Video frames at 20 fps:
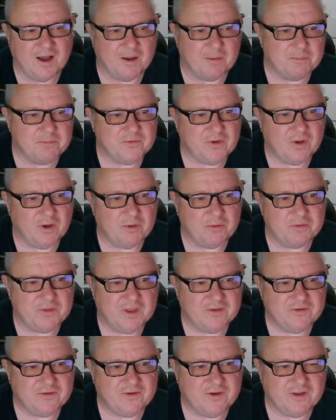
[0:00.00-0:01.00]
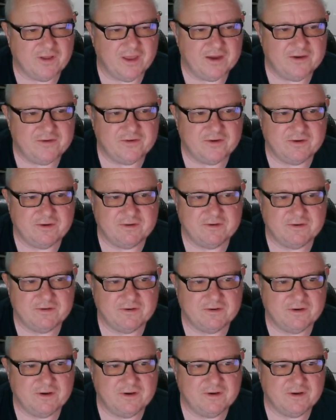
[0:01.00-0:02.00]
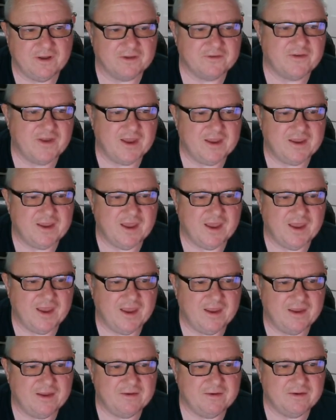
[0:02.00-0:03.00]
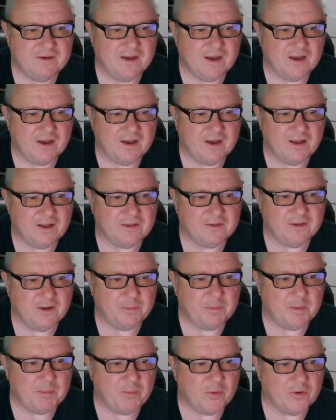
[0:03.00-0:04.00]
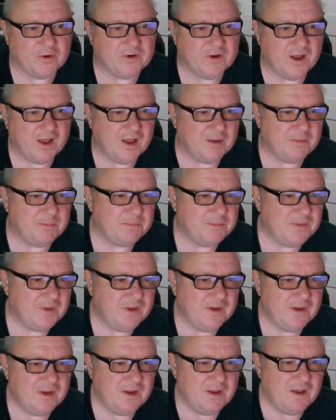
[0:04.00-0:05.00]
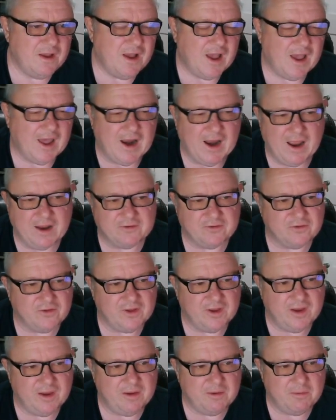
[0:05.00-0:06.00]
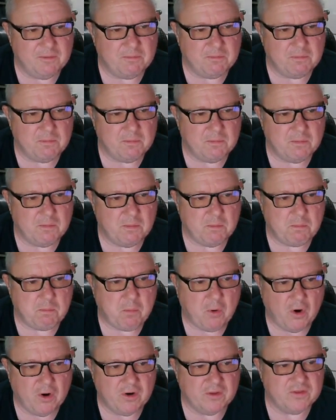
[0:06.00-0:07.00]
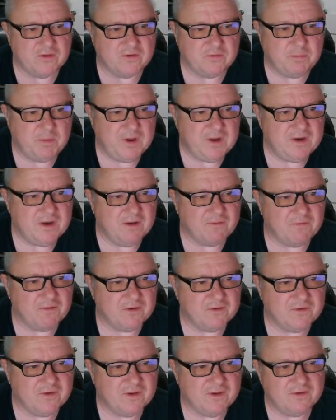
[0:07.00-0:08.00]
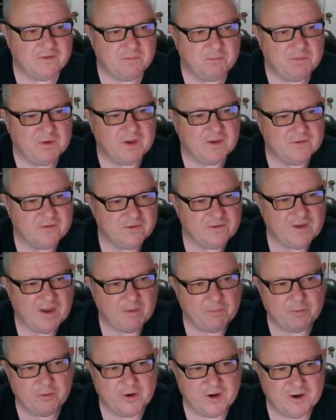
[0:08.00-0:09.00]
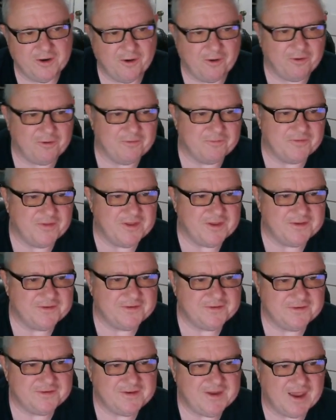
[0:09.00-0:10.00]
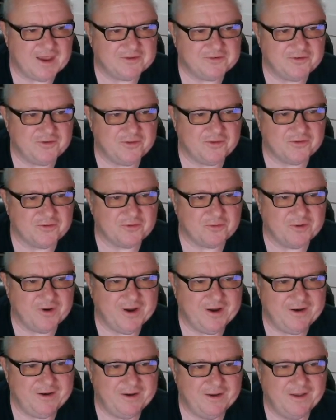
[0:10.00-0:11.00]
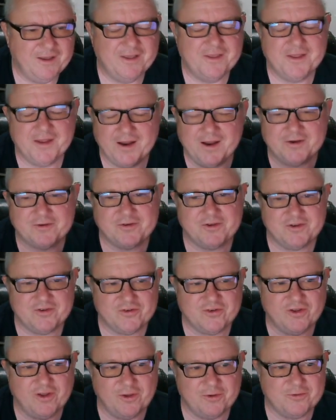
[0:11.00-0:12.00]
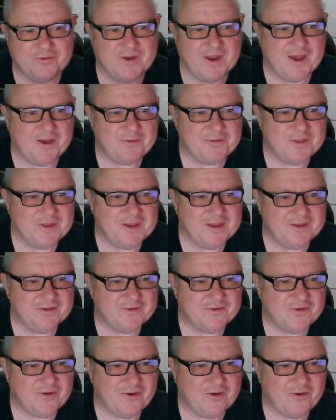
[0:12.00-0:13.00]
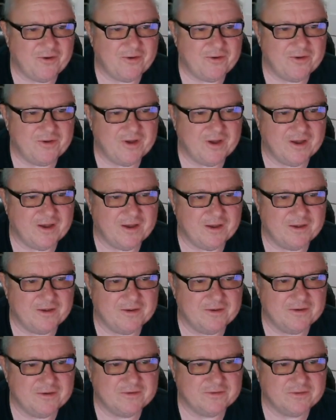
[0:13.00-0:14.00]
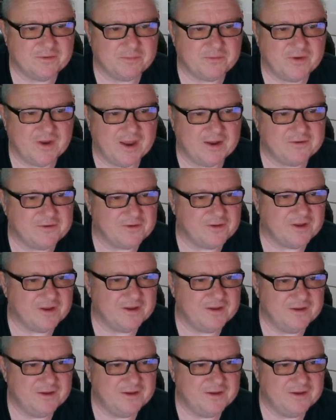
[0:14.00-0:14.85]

So the installation does take a little bit more time. And actually, part of the speed difference is because it's outputting all of this text to the screen, that actually slows down the install substantially.